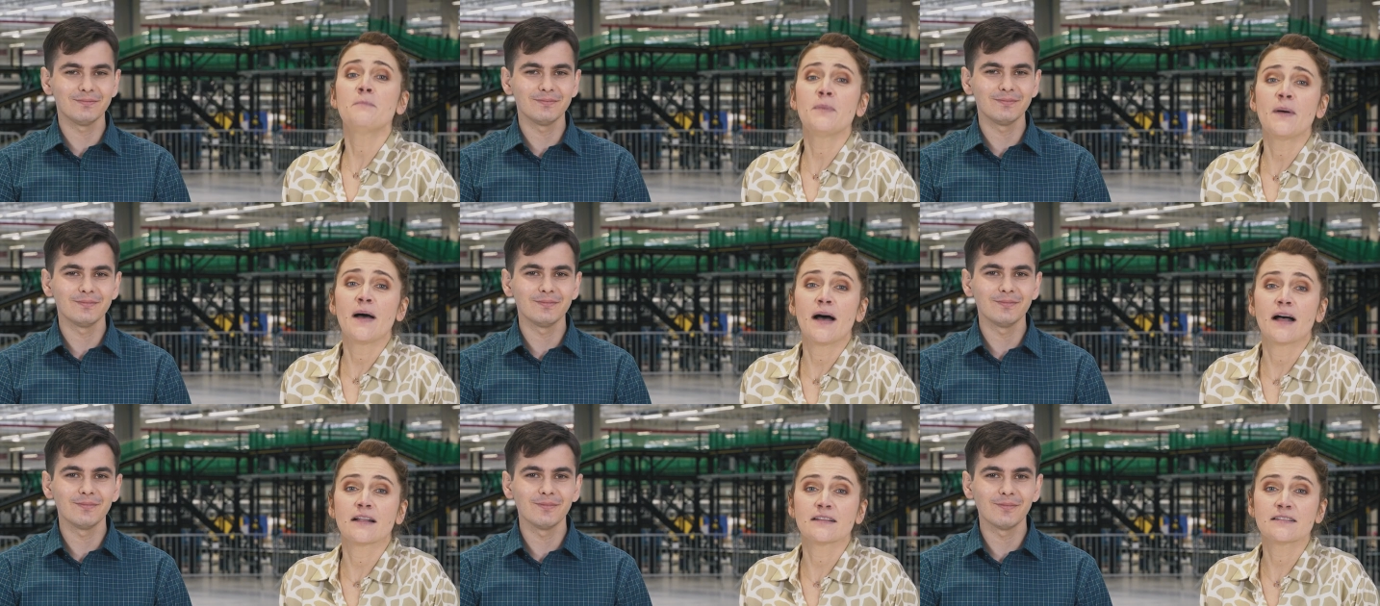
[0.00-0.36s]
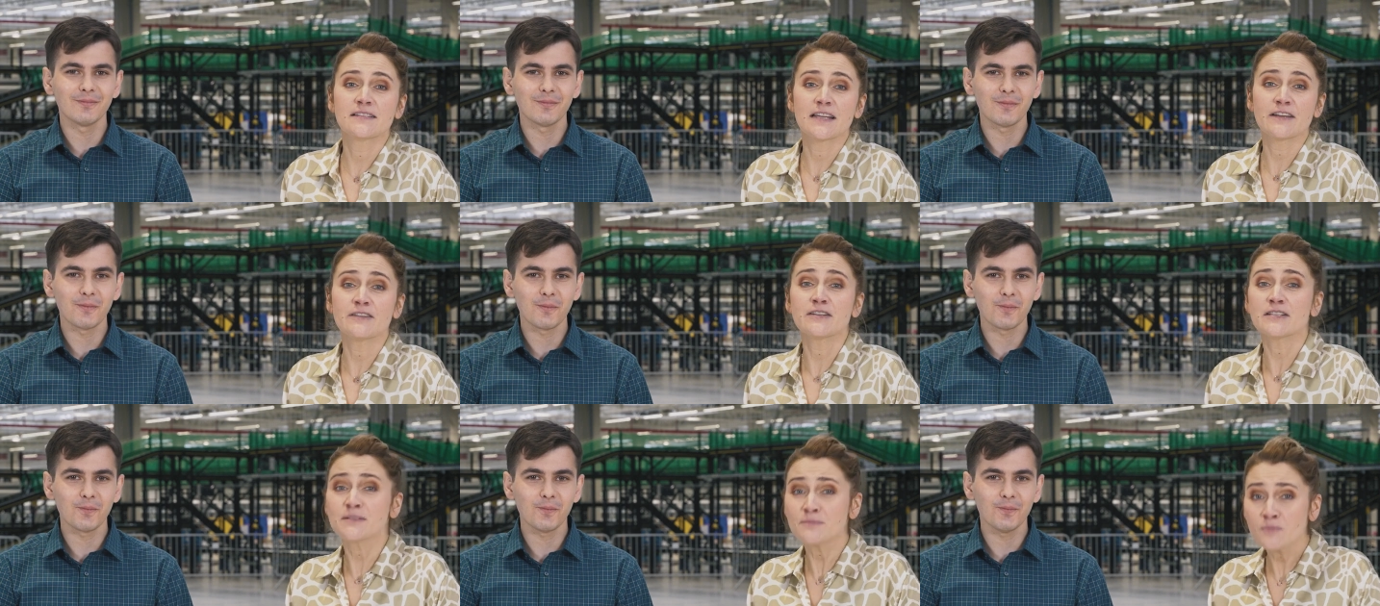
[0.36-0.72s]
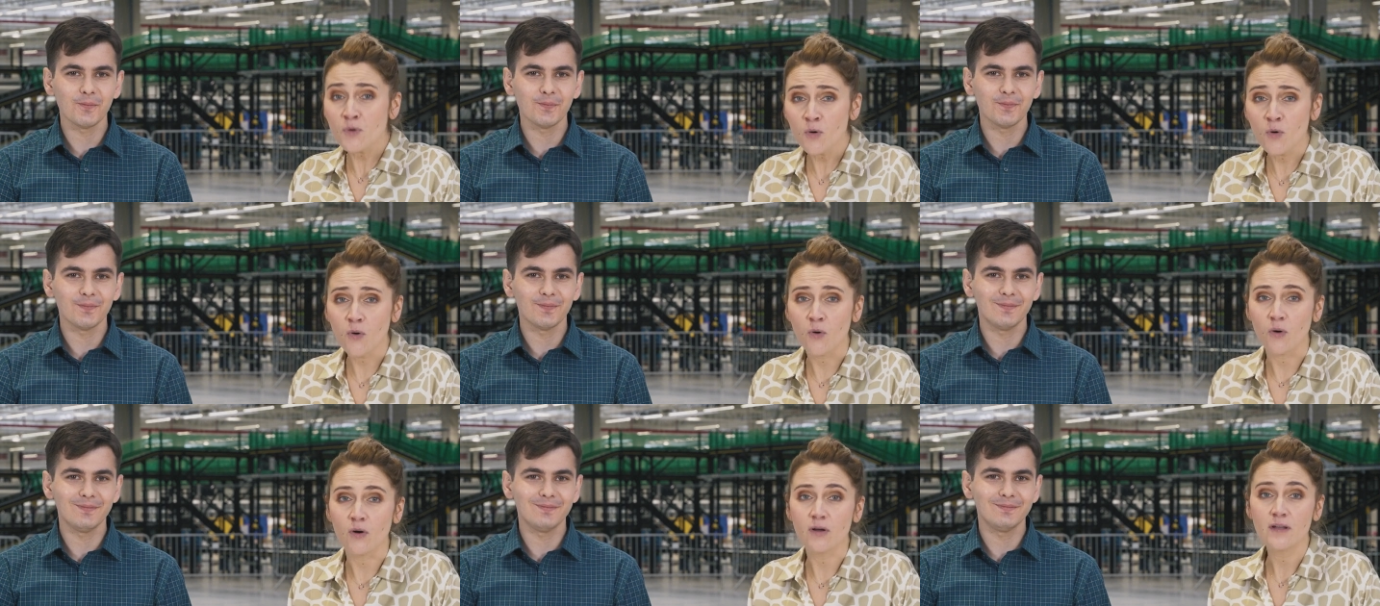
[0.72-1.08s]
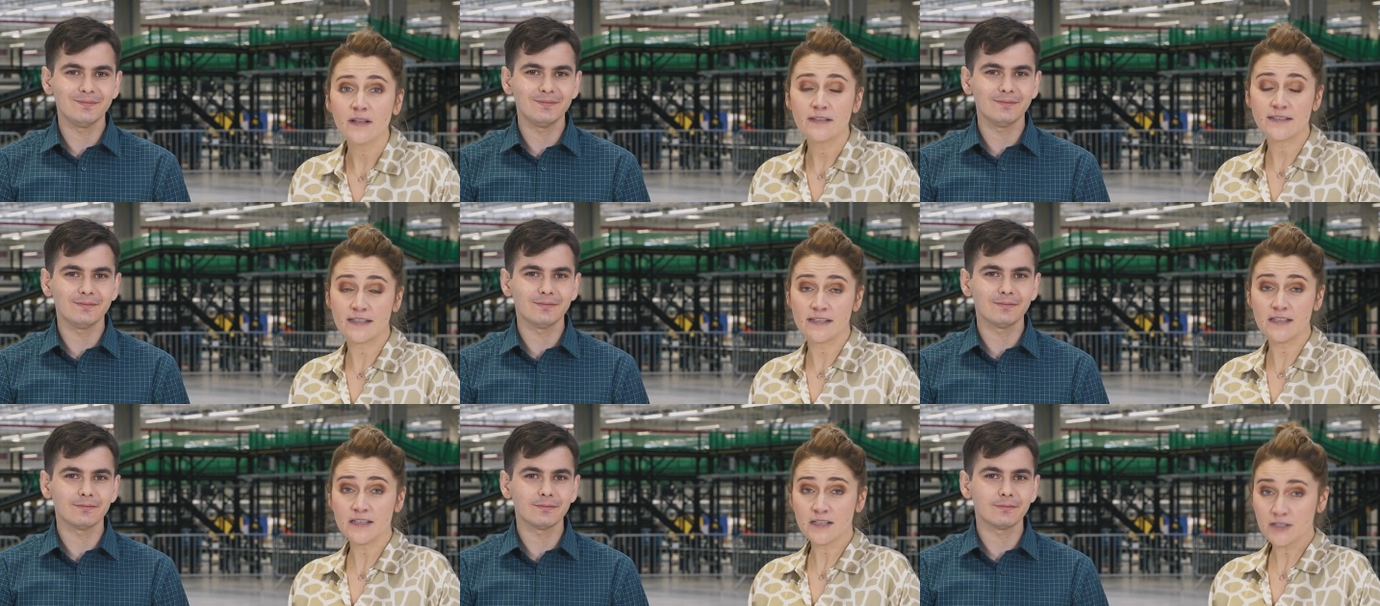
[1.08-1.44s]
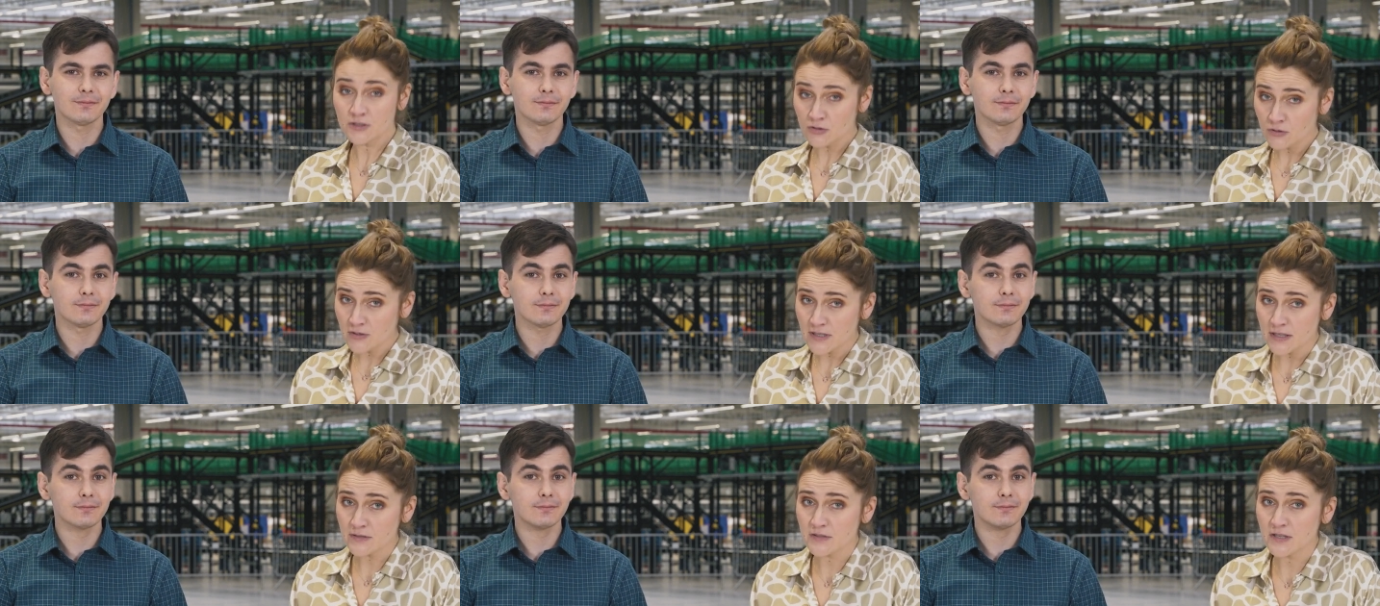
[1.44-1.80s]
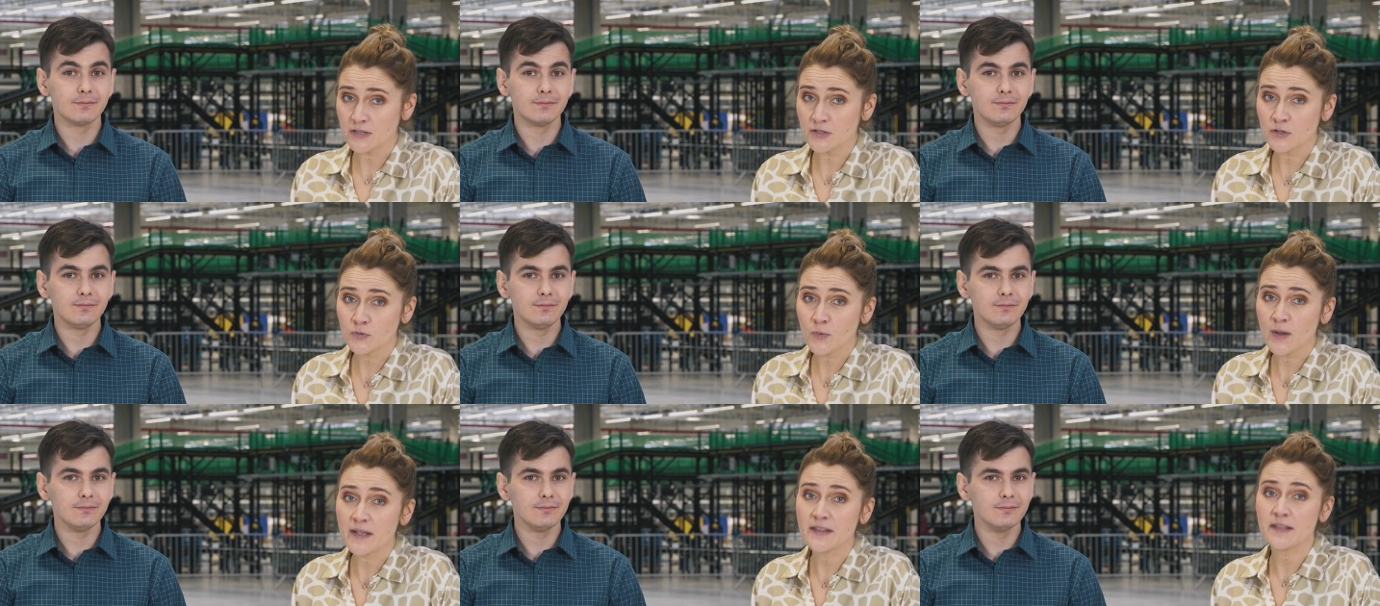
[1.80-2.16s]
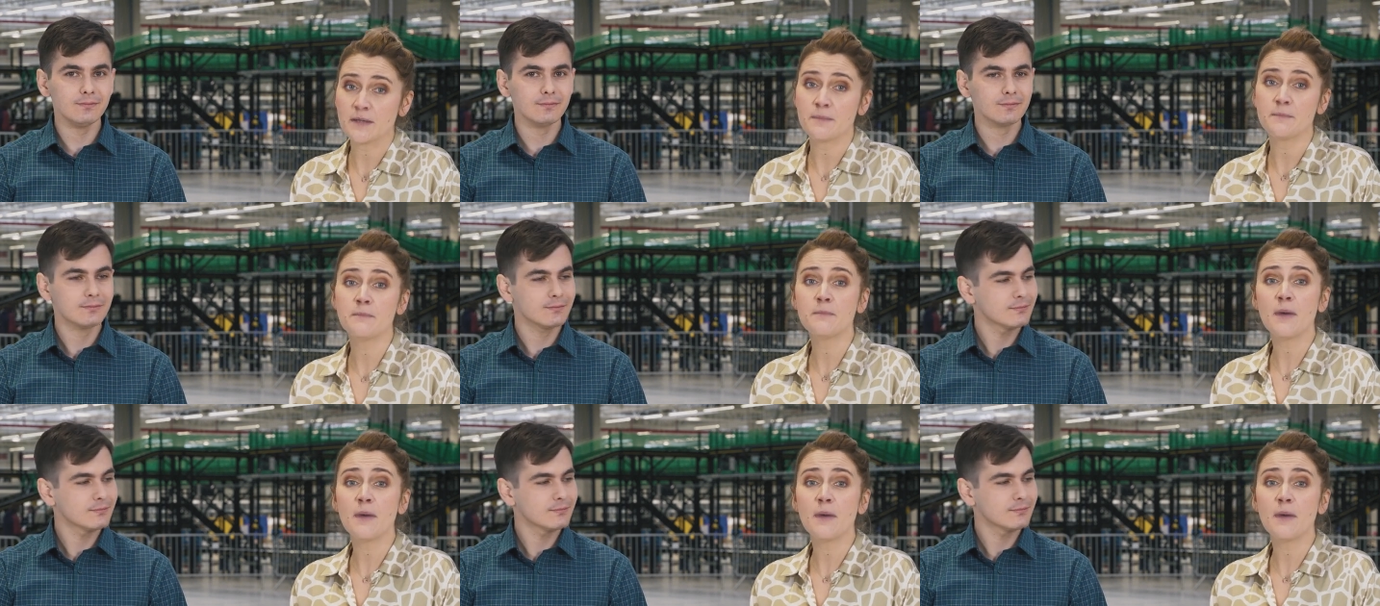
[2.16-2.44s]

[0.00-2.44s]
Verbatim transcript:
Speaker 1: But there is more. The year 2020